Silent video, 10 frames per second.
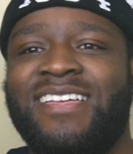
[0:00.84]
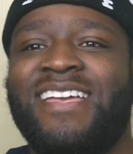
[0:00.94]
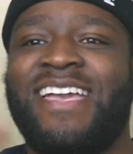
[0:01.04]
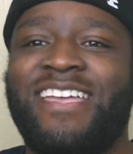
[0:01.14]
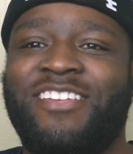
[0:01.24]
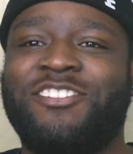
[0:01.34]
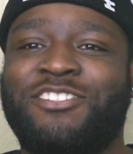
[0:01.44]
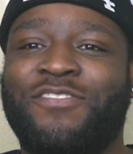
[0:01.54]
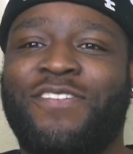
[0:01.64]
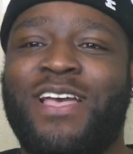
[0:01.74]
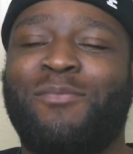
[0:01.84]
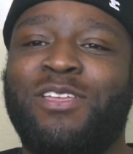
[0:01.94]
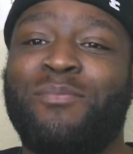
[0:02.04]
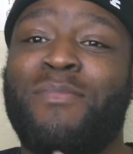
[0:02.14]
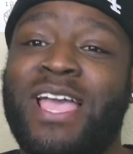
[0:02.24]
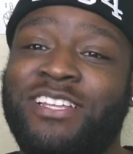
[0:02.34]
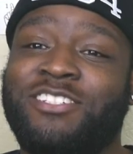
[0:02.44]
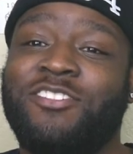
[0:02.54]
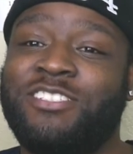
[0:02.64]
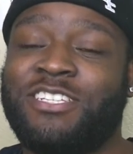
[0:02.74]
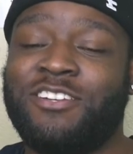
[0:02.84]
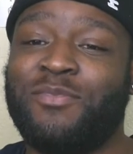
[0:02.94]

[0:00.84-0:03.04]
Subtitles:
Hey YouTube family, Mike Jones here,